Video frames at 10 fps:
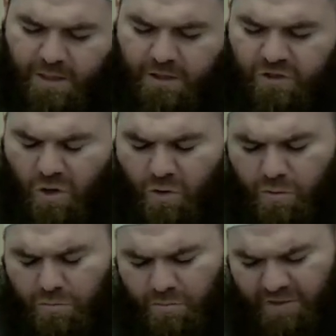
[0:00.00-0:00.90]
So
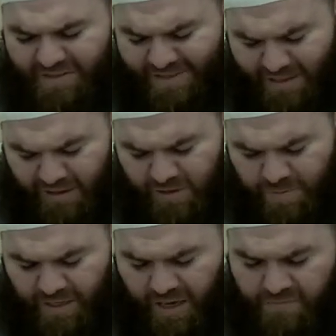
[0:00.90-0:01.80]
the sickness
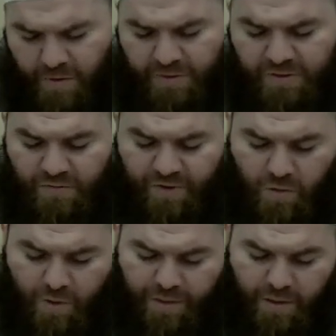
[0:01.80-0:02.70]
became very severe
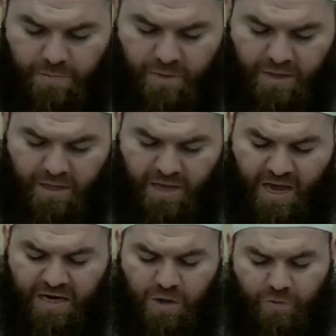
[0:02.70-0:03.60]
with him,
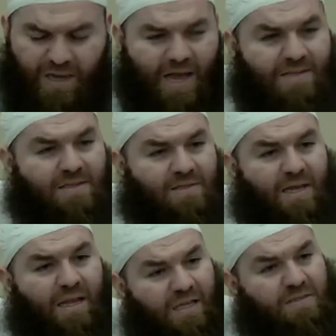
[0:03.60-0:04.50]
and he realizes
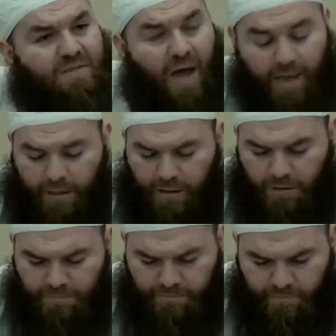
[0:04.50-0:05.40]
that he's dying.
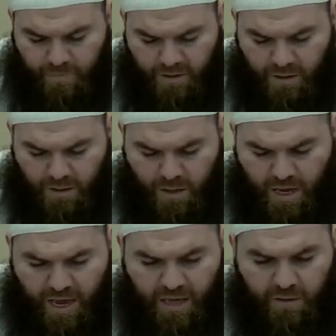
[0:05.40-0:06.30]

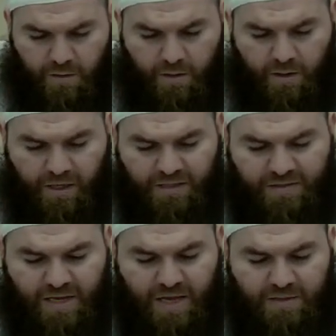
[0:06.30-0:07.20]
And he
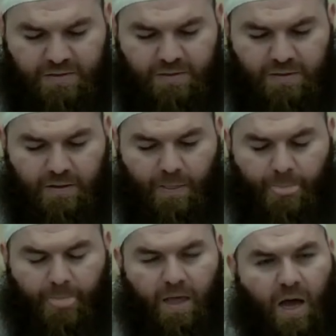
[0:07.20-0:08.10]
says,
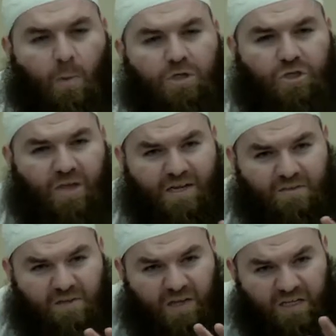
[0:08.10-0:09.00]
I want you guys
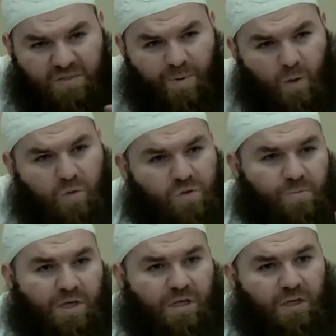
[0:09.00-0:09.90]
to expose
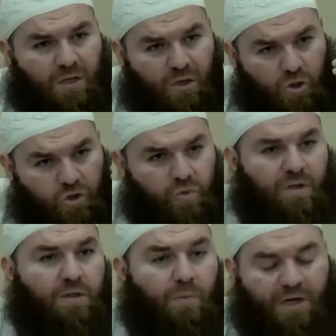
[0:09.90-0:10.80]
me to
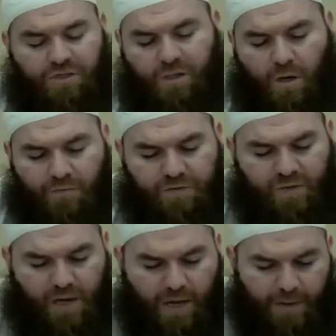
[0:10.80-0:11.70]
the direction of
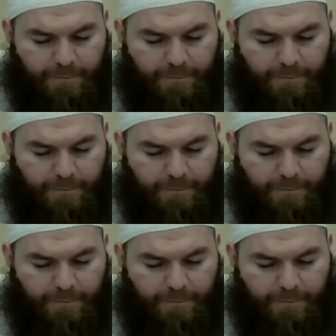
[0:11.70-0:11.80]
salah.